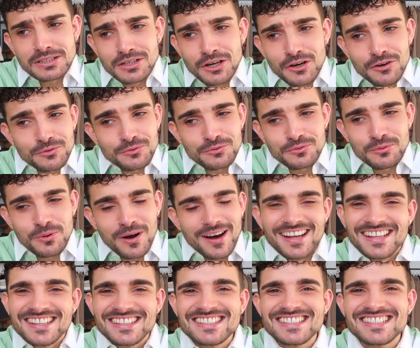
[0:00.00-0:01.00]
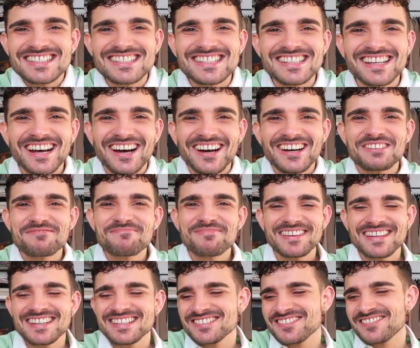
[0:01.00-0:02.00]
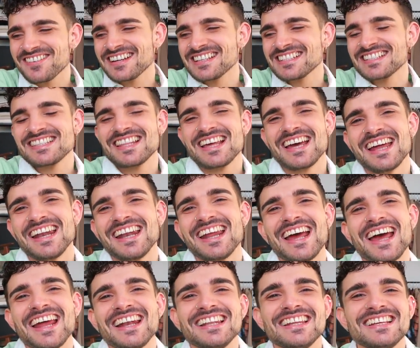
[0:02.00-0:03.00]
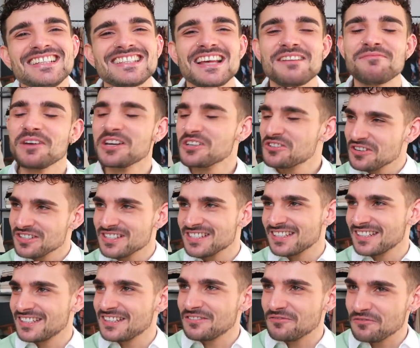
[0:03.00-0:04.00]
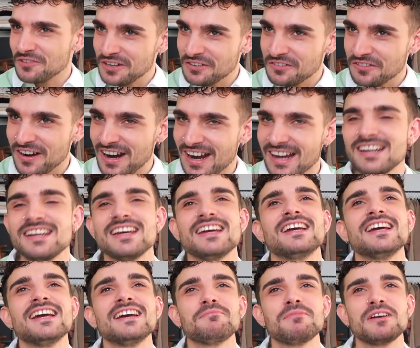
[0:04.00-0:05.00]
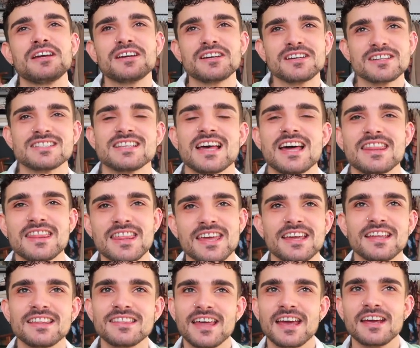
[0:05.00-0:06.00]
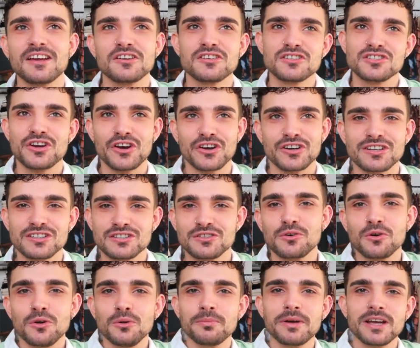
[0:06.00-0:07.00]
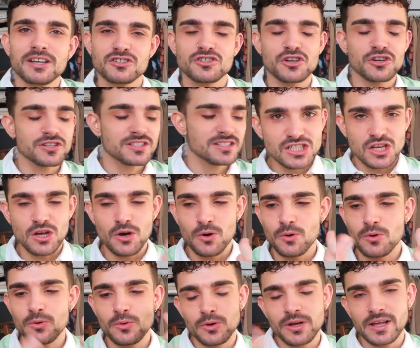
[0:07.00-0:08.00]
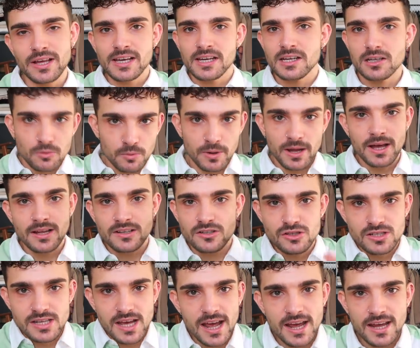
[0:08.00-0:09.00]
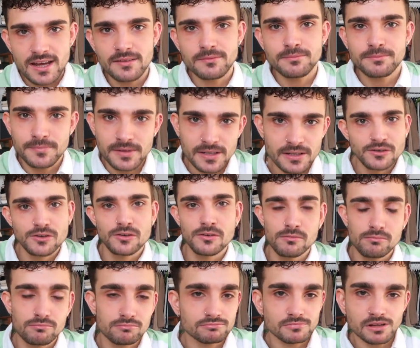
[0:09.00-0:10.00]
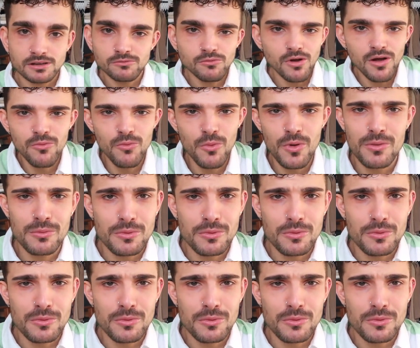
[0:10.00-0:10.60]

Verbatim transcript: good ones on Pinterest that at least I'm interested in recreating because I think they could turn into cool pictures. So here we are today and, and we,